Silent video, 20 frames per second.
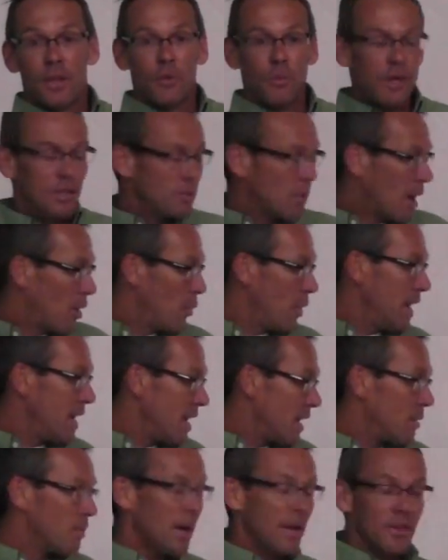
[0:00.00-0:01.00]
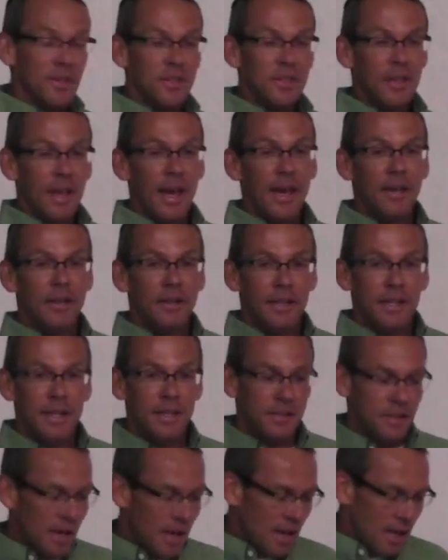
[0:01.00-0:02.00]
The reason why we get them on the scale
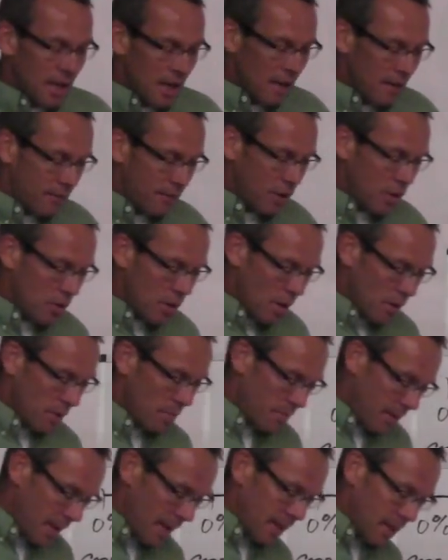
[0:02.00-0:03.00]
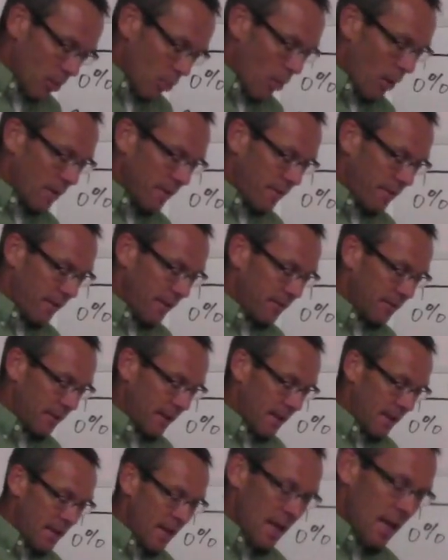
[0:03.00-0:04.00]
is if you go to bed at
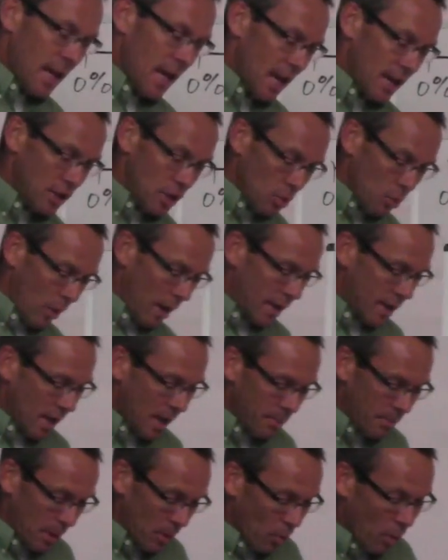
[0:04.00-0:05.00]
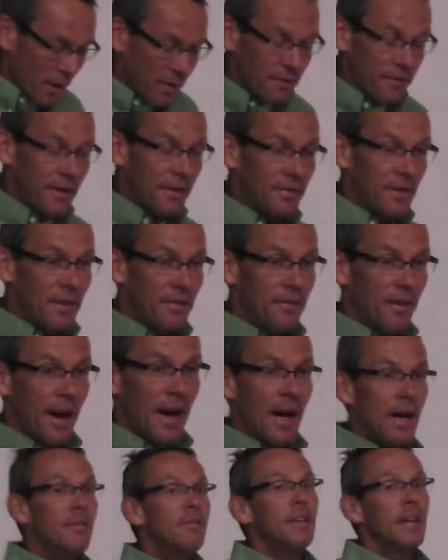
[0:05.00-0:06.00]
150 and you wake up at
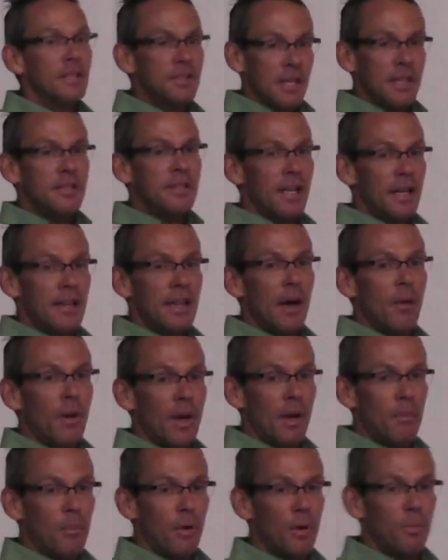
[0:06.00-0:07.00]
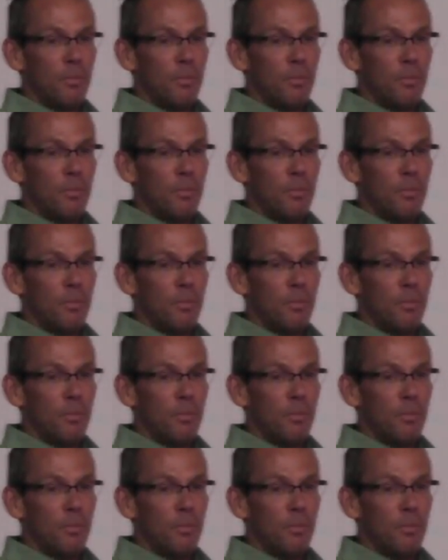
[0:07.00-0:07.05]
155, yes, I said it that way on